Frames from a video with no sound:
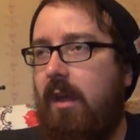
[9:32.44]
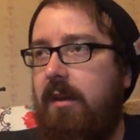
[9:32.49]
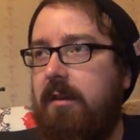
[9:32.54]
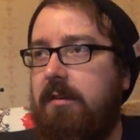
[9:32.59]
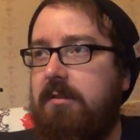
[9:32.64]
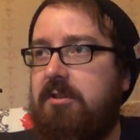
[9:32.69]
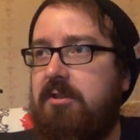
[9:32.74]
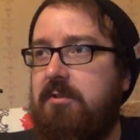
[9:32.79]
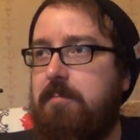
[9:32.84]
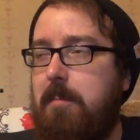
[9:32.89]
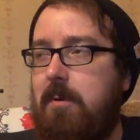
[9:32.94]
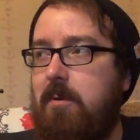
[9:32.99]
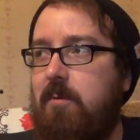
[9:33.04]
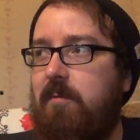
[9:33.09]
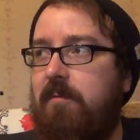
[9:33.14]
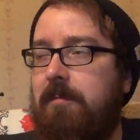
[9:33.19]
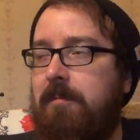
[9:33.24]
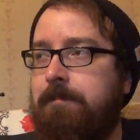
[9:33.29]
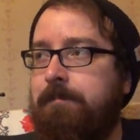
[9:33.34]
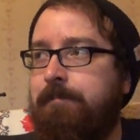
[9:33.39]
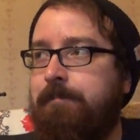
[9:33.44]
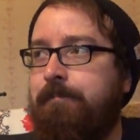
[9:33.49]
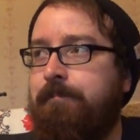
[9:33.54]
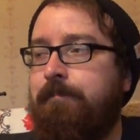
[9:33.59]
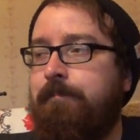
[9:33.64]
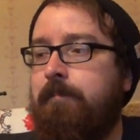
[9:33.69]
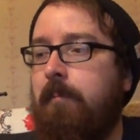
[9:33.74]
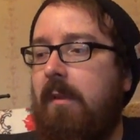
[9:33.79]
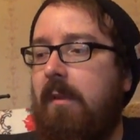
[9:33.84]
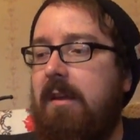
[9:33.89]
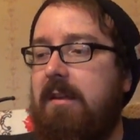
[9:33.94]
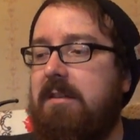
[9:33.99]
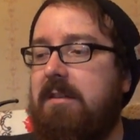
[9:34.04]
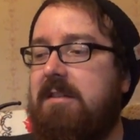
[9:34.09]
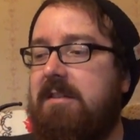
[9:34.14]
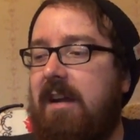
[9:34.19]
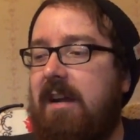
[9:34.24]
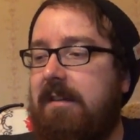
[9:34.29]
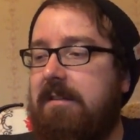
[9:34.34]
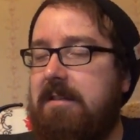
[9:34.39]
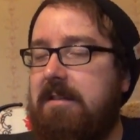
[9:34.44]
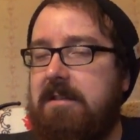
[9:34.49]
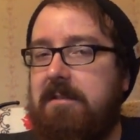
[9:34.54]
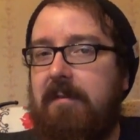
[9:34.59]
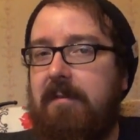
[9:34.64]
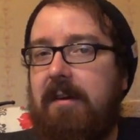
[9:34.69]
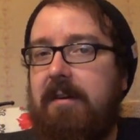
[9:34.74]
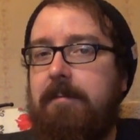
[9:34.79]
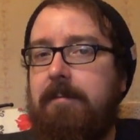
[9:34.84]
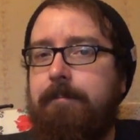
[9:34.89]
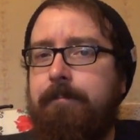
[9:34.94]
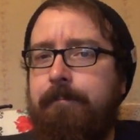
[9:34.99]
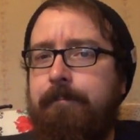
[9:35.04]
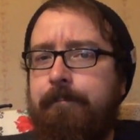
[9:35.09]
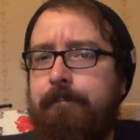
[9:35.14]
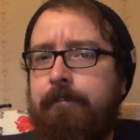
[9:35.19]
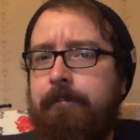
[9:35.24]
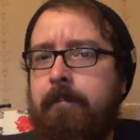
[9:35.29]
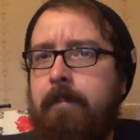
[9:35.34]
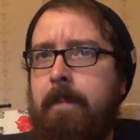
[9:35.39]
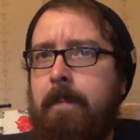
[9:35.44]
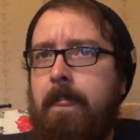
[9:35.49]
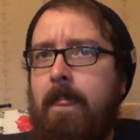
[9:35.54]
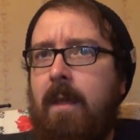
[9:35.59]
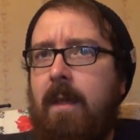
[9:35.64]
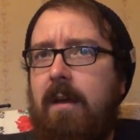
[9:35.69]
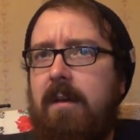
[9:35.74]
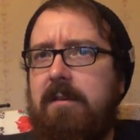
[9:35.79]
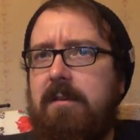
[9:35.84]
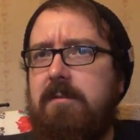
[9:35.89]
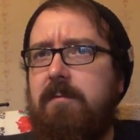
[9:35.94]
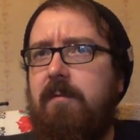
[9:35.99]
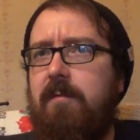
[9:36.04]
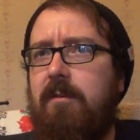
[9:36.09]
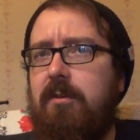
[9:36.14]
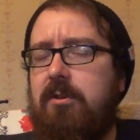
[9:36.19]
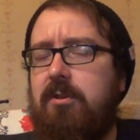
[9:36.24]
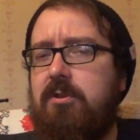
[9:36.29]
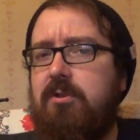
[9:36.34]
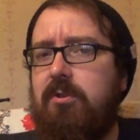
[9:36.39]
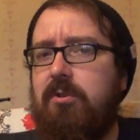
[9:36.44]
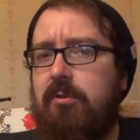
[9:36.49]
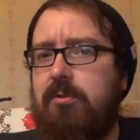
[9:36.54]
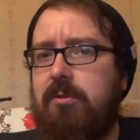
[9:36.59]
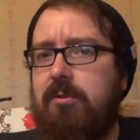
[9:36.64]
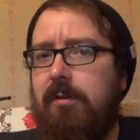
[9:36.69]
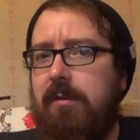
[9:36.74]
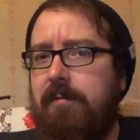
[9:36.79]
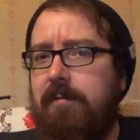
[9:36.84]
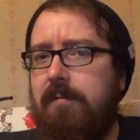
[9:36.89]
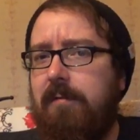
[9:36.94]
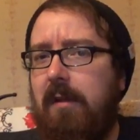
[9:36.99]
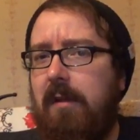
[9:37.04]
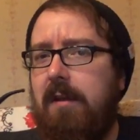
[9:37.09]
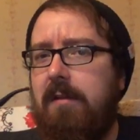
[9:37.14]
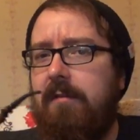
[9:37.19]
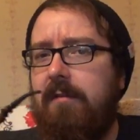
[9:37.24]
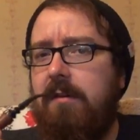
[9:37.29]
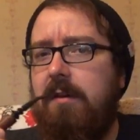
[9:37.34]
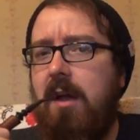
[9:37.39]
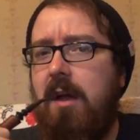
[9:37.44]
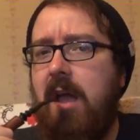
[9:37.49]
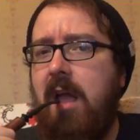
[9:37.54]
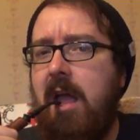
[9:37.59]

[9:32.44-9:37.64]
It's smooth, it's satisfying, it's very subtle in flavour,